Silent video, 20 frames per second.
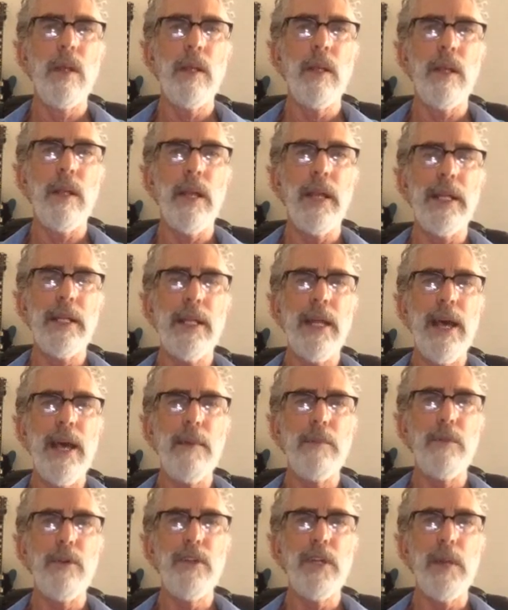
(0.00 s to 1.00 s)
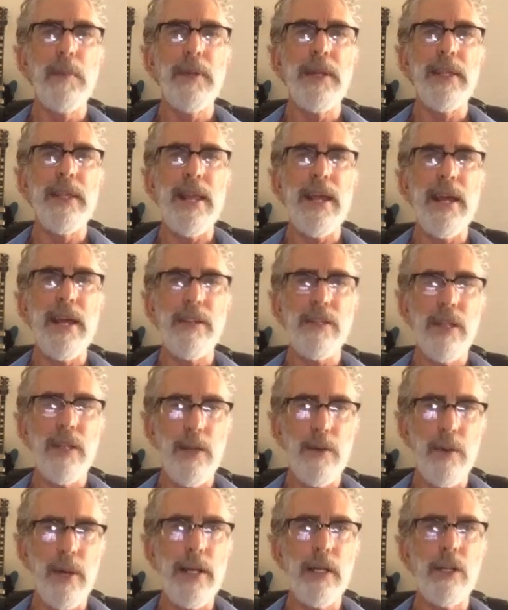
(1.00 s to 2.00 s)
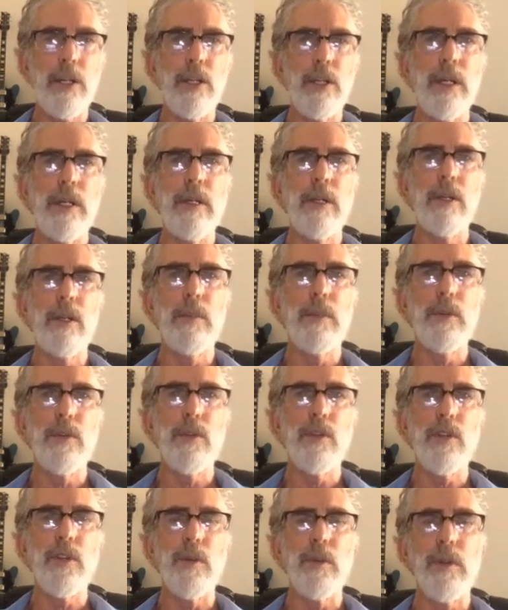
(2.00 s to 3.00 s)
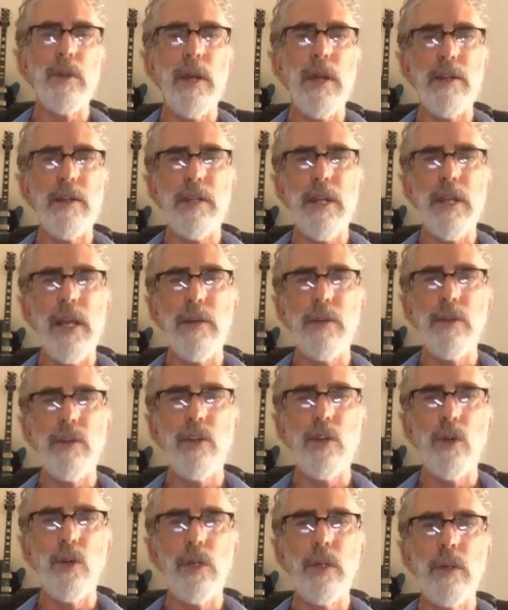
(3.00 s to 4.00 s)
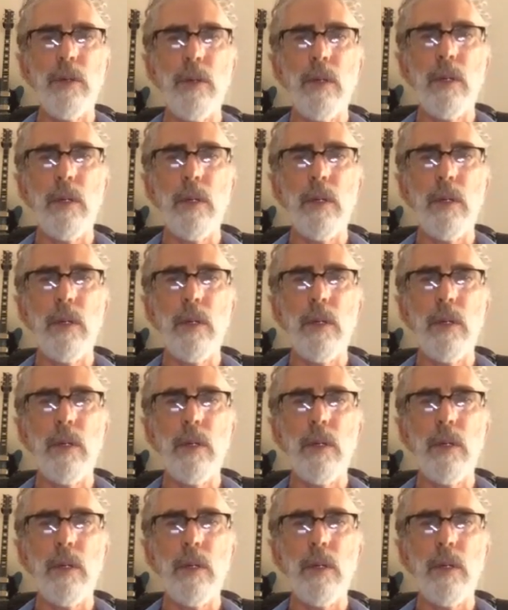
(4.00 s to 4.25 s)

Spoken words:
Like that, moving him into that outside rein. Good, good position with your outside shoulder.